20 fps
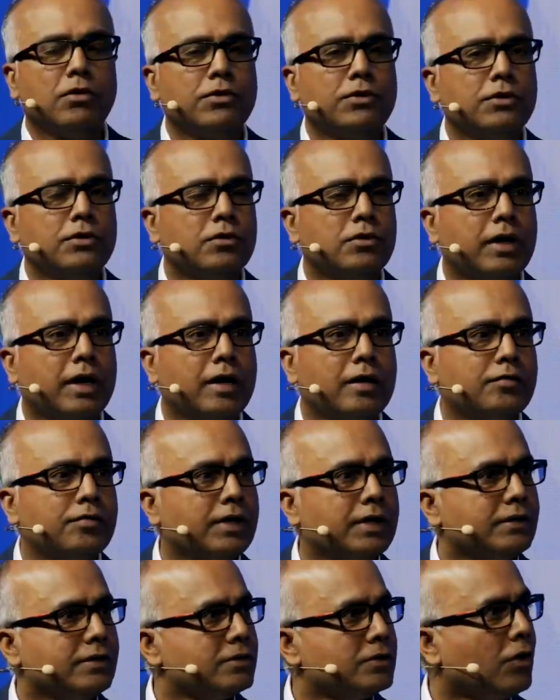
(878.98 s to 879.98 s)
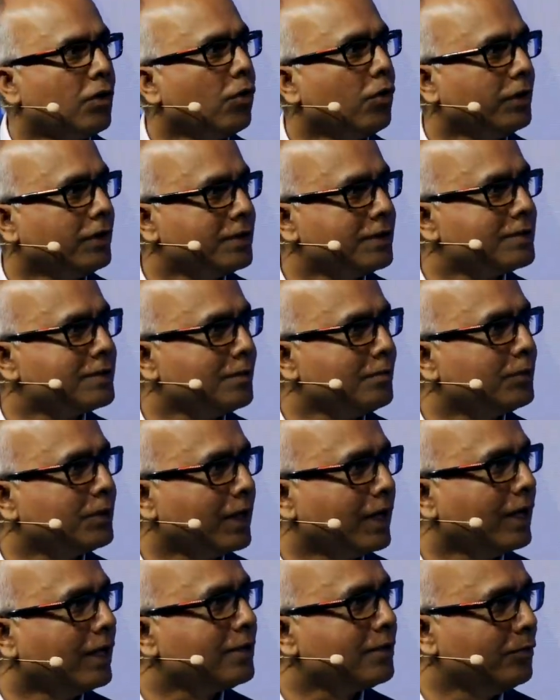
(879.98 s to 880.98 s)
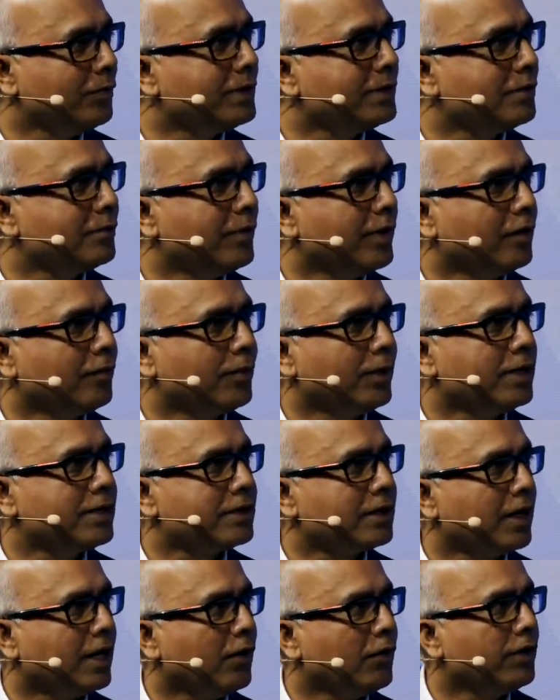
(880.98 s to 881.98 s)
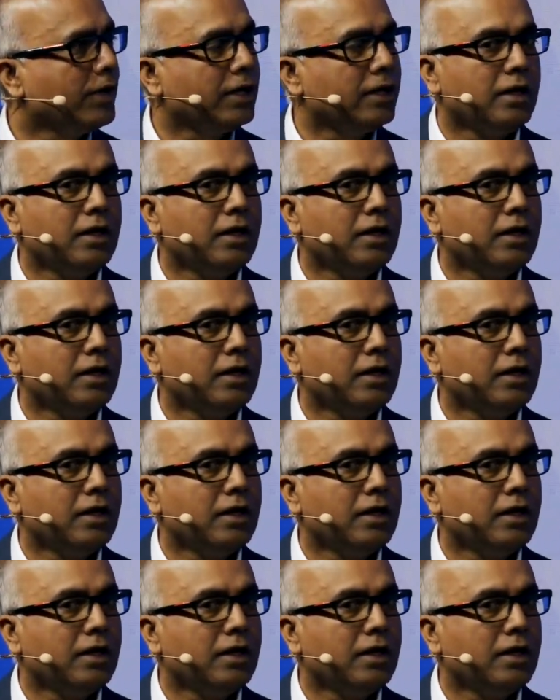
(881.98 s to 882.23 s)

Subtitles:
your grandfather's gold. This is something else which is being built around.